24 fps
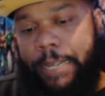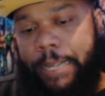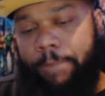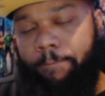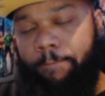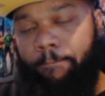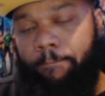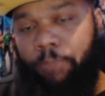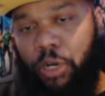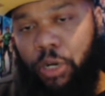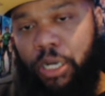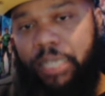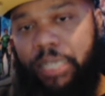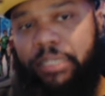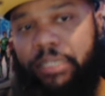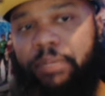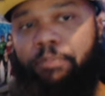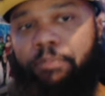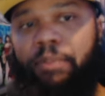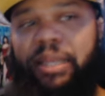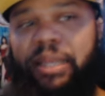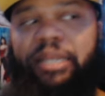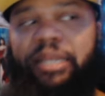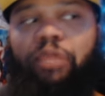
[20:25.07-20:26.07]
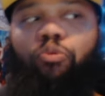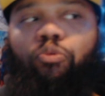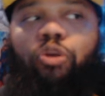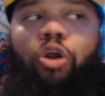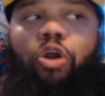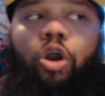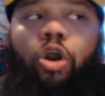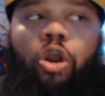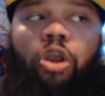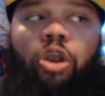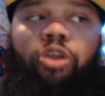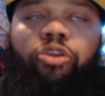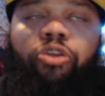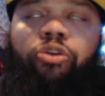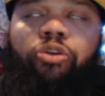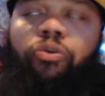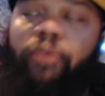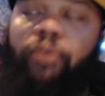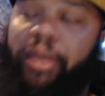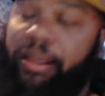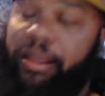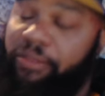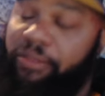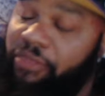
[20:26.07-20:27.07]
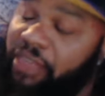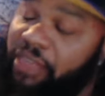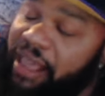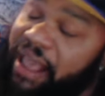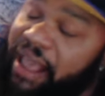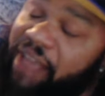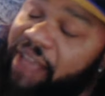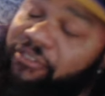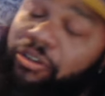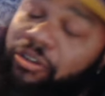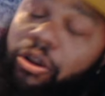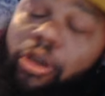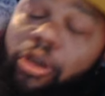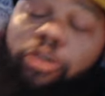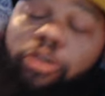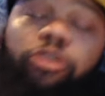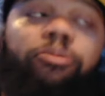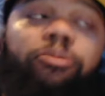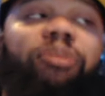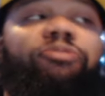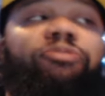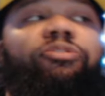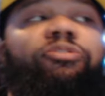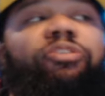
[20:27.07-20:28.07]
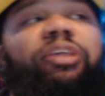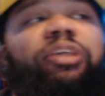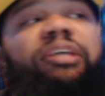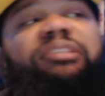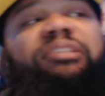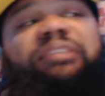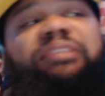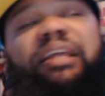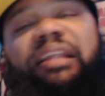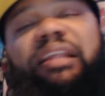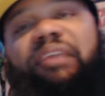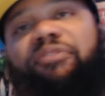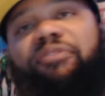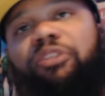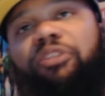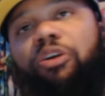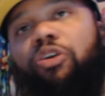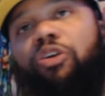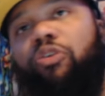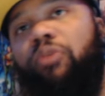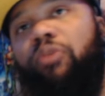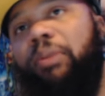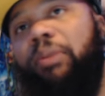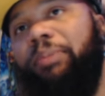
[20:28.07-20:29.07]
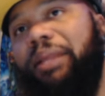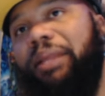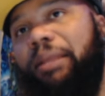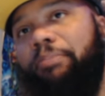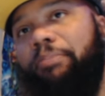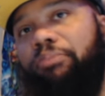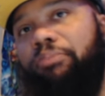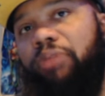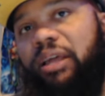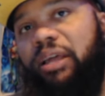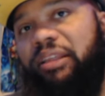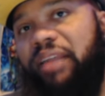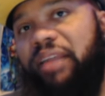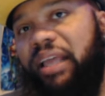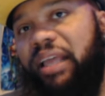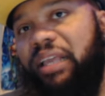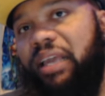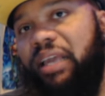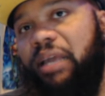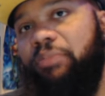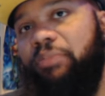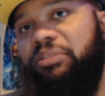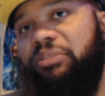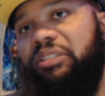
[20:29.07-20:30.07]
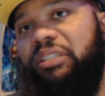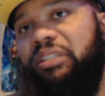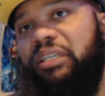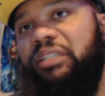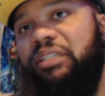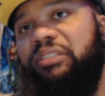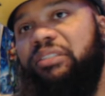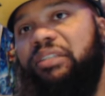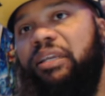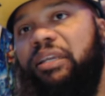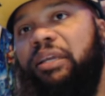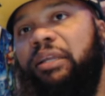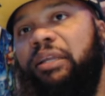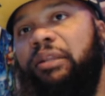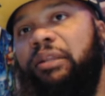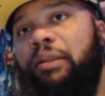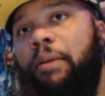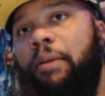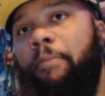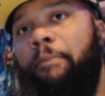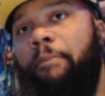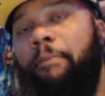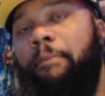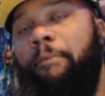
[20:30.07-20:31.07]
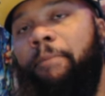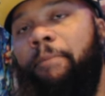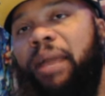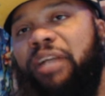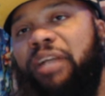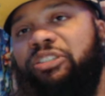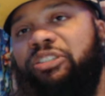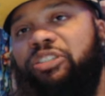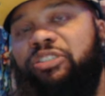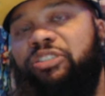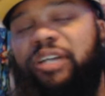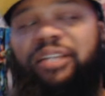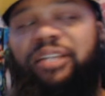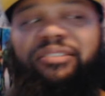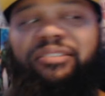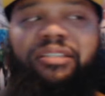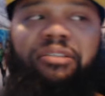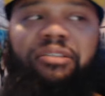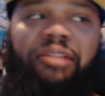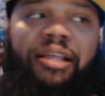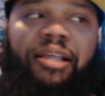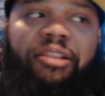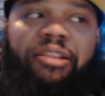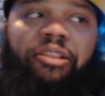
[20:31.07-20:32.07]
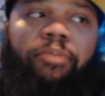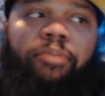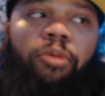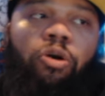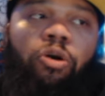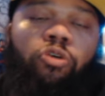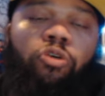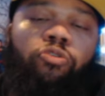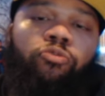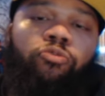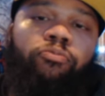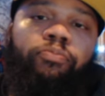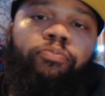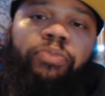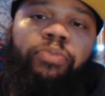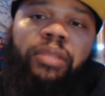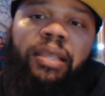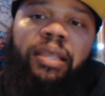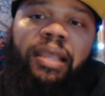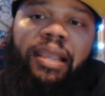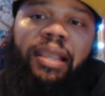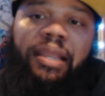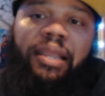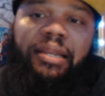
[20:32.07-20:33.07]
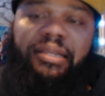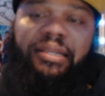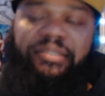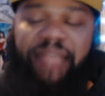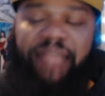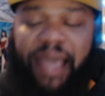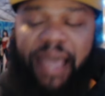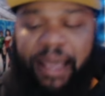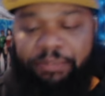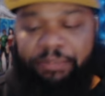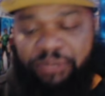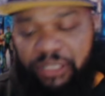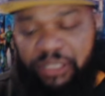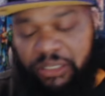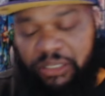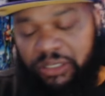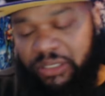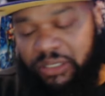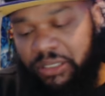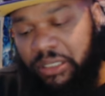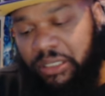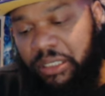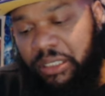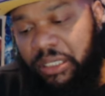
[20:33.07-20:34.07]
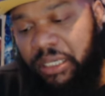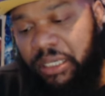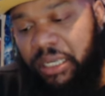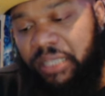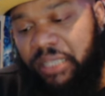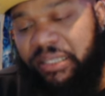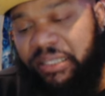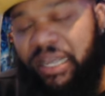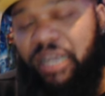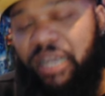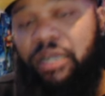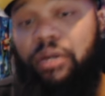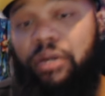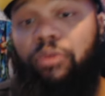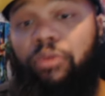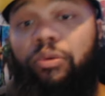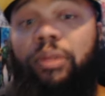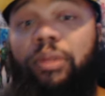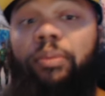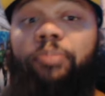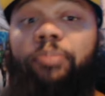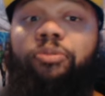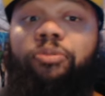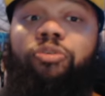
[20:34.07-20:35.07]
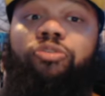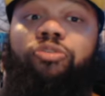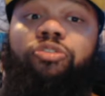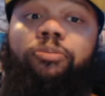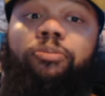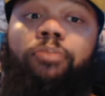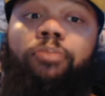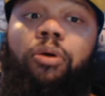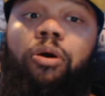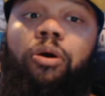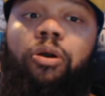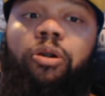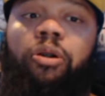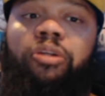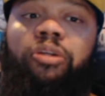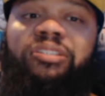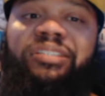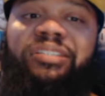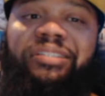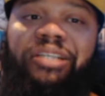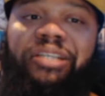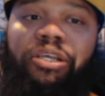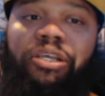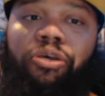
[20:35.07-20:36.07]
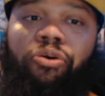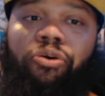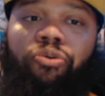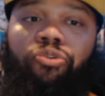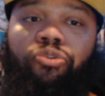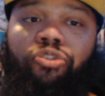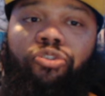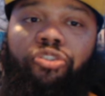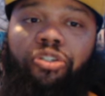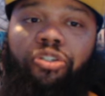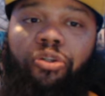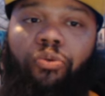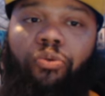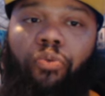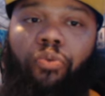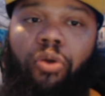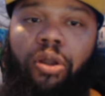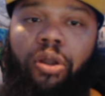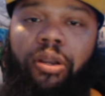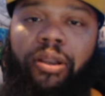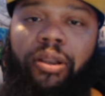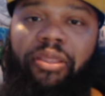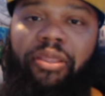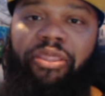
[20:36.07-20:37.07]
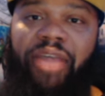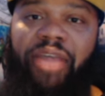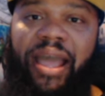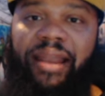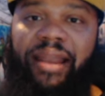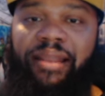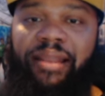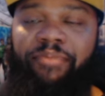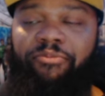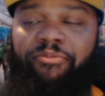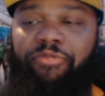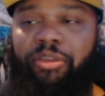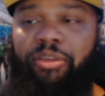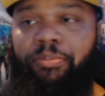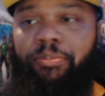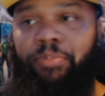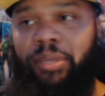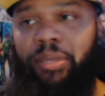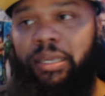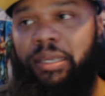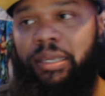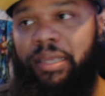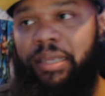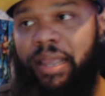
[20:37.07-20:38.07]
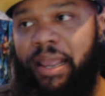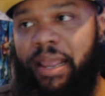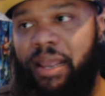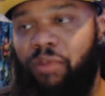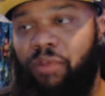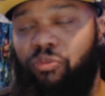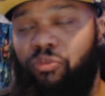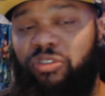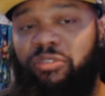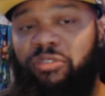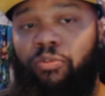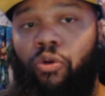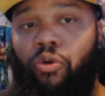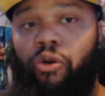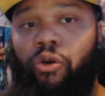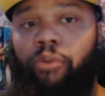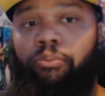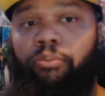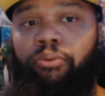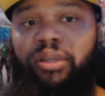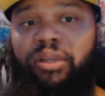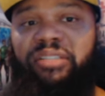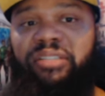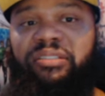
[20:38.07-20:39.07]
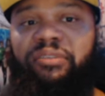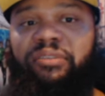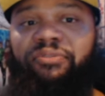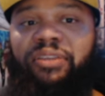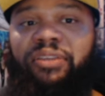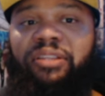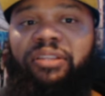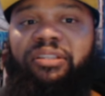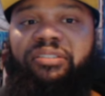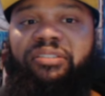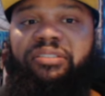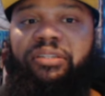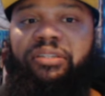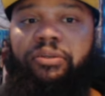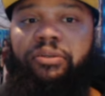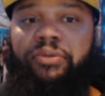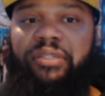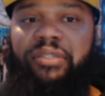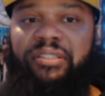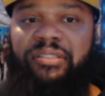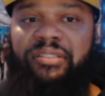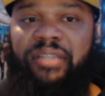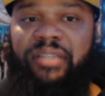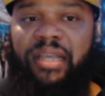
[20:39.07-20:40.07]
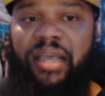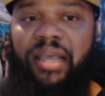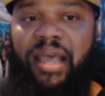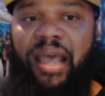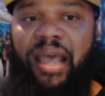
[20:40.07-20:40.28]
But many would argue, and they have an argument for this, that even though Kareem didn't play that game six and Magic Johnson led them home in his absence, that Kareem Abdul-Jabbar still should have won that MVP and was more impressive in the series